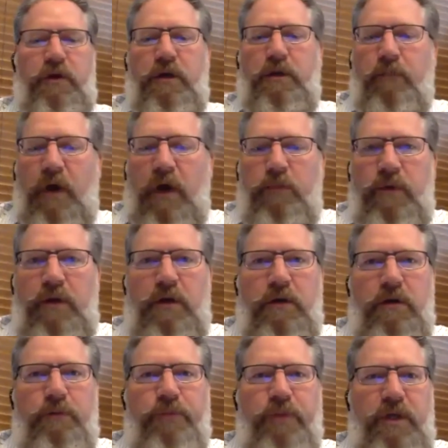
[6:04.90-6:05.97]
think it might be a
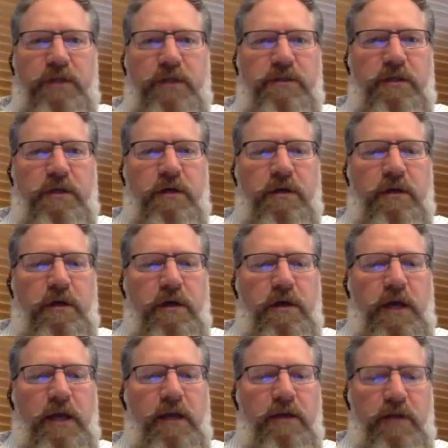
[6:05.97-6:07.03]
good place to
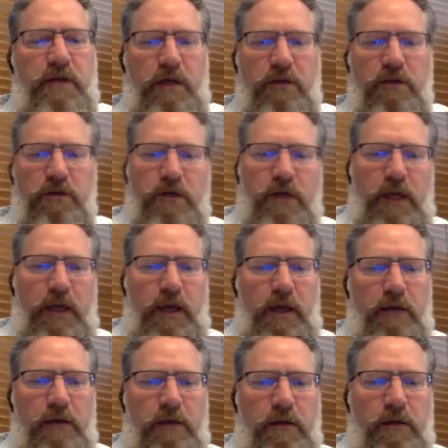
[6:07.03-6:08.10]
kind of take a look
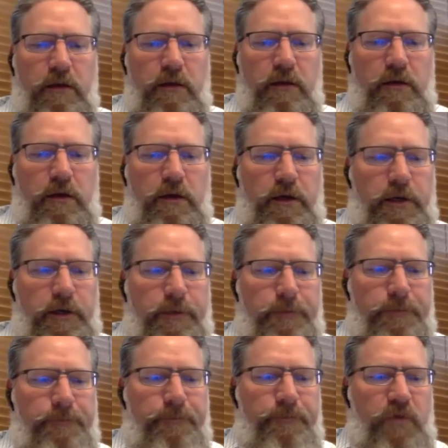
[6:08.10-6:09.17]
at,
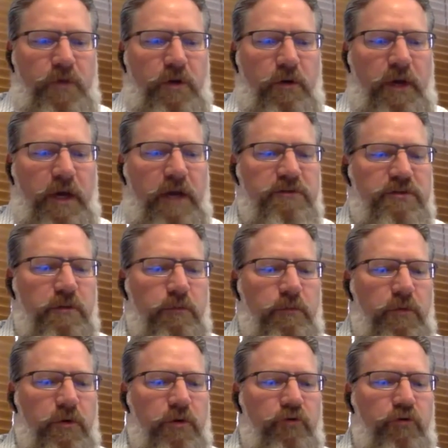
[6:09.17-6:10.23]
kind of
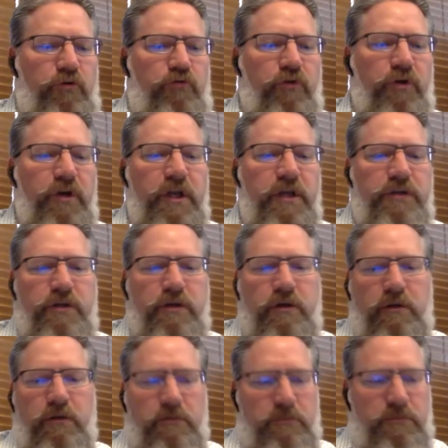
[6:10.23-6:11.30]
some
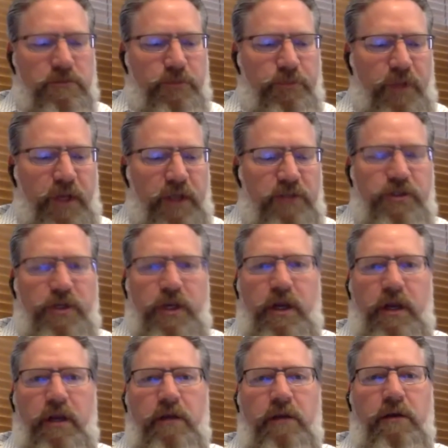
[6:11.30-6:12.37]
traditional supply
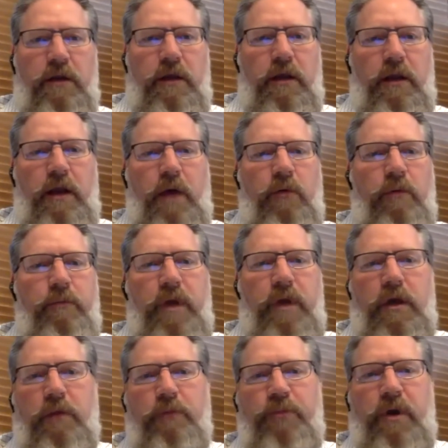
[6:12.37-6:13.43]
chain and how it
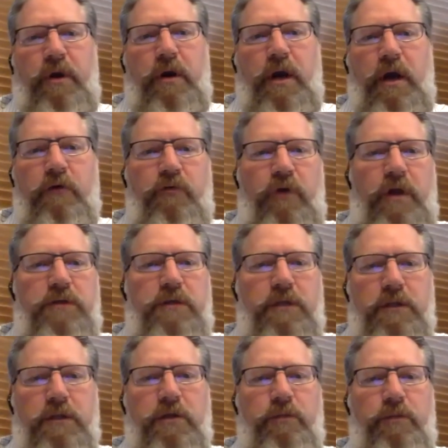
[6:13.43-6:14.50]
may compare and contrast a
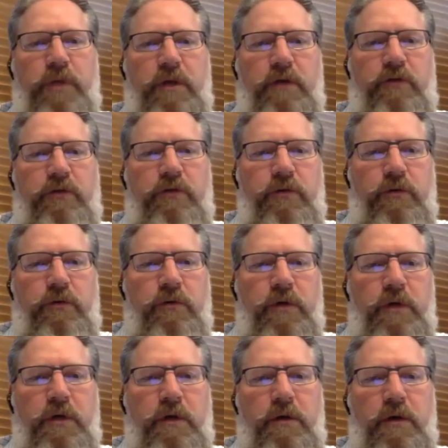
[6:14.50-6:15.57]
little bit to
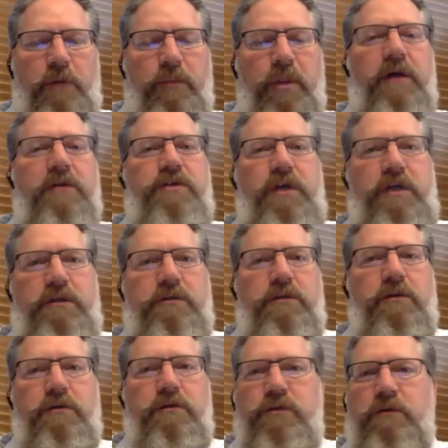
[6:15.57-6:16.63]
a blockchain
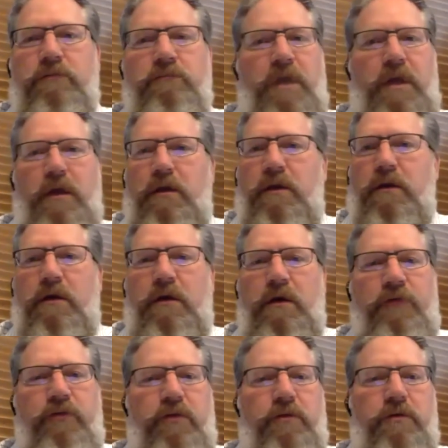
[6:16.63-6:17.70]
solution. And
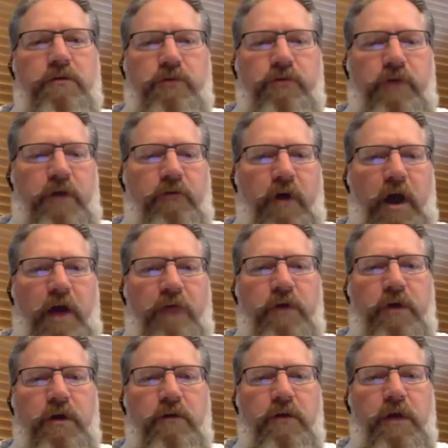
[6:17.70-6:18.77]
I think there's a great
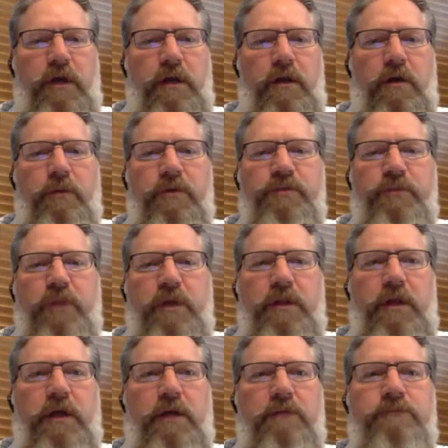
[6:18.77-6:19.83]
graphic here that can help explain
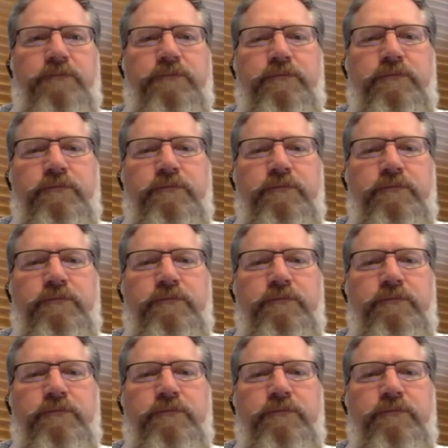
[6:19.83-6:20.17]
that.